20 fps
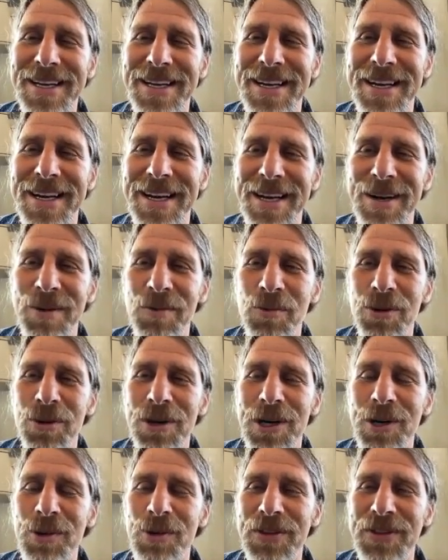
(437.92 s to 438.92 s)

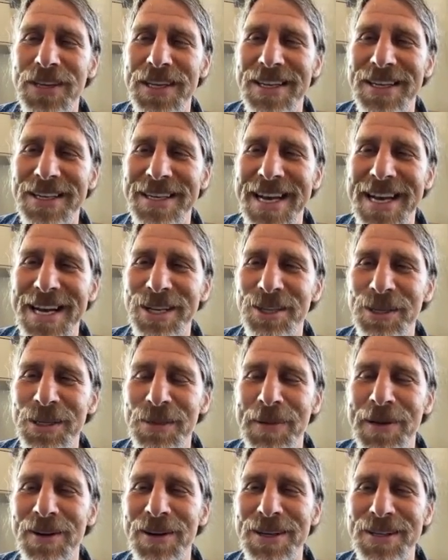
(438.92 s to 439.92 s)
work with the nature
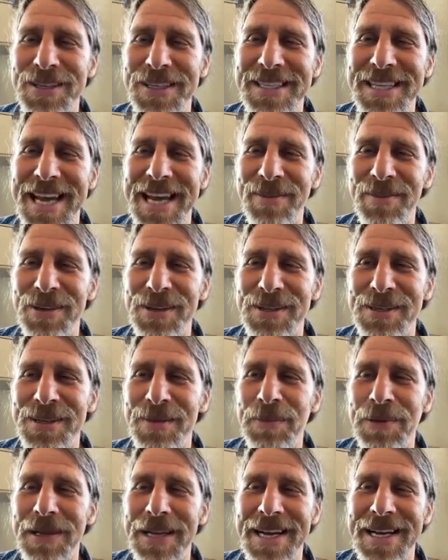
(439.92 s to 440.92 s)
spirits, the devos,
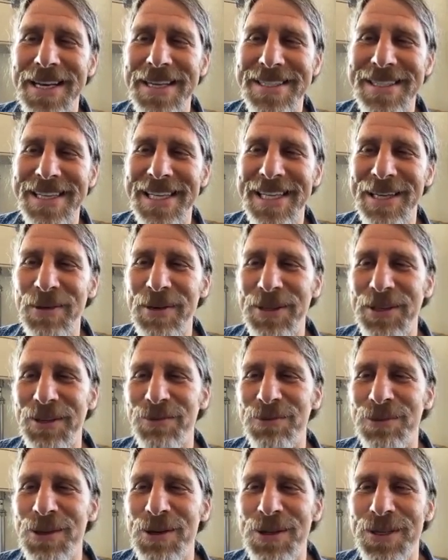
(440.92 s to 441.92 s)
the plants, dealing with
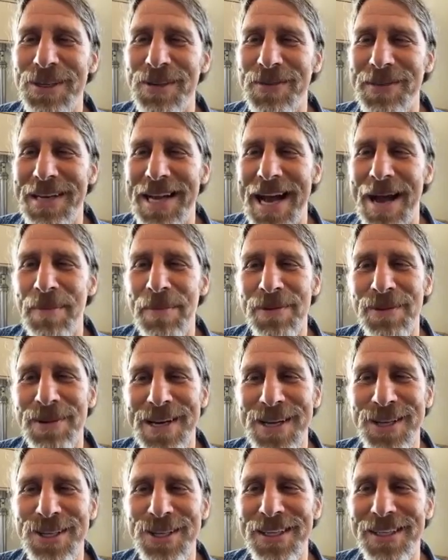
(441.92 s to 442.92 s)
the roots of the
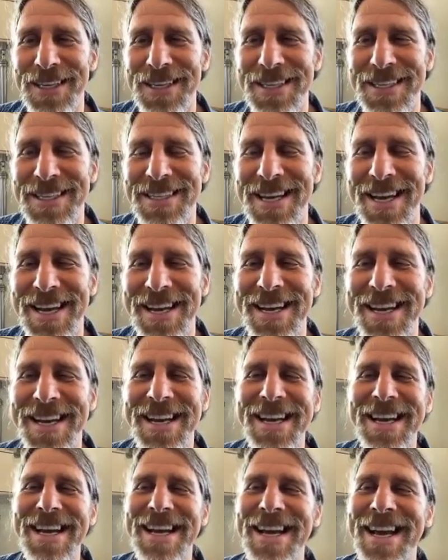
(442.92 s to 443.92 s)
operation, let's say,
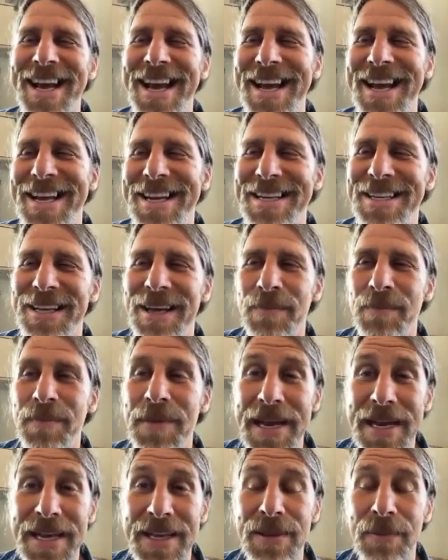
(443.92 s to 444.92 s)
and
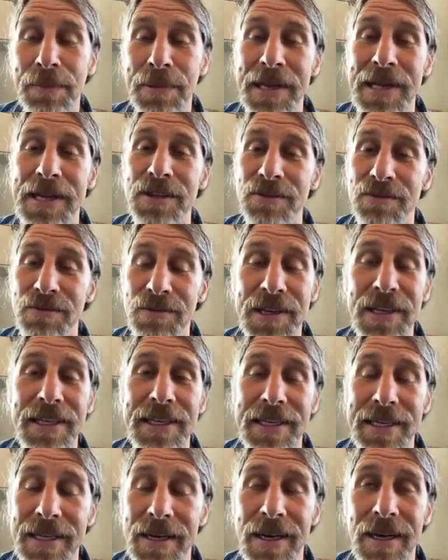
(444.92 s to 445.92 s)
making the place
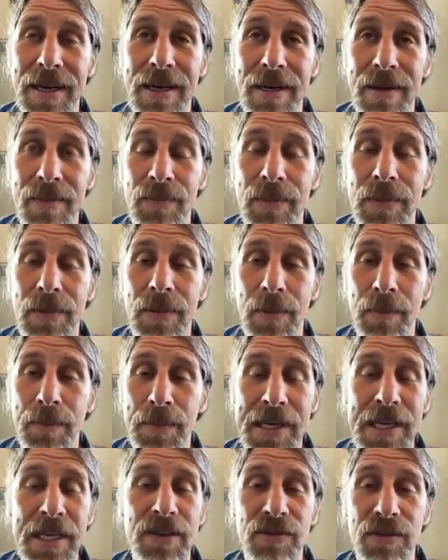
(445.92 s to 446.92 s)
really a
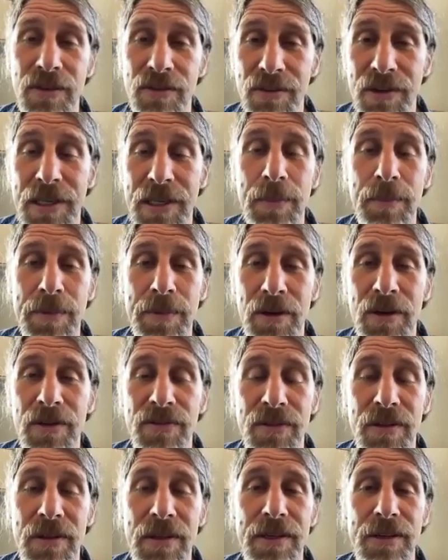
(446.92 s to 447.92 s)
peaceful, really
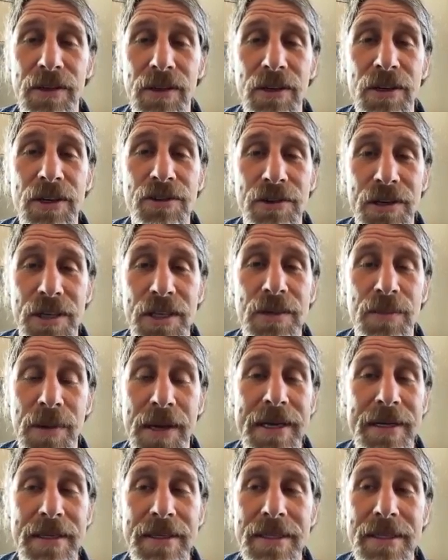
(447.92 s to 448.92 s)
beautiful and nurturing
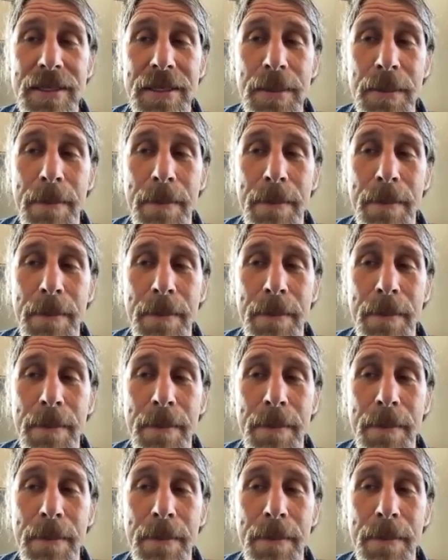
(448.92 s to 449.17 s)
space.